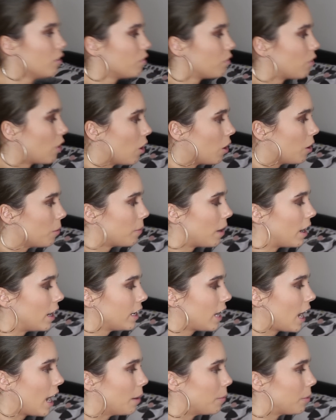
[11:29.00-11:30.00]
for
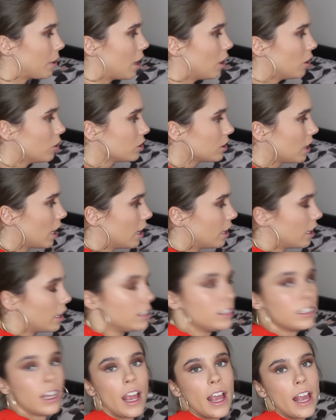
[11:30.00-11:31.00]
my eyebrows, and
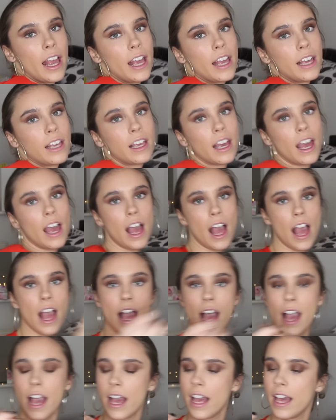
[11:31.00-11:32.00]
I take
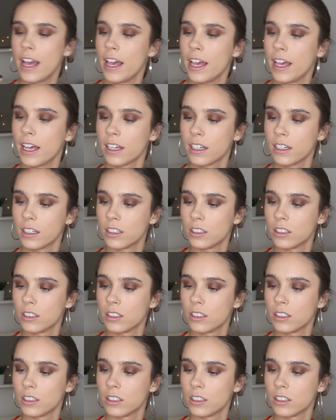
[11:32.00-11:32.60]
a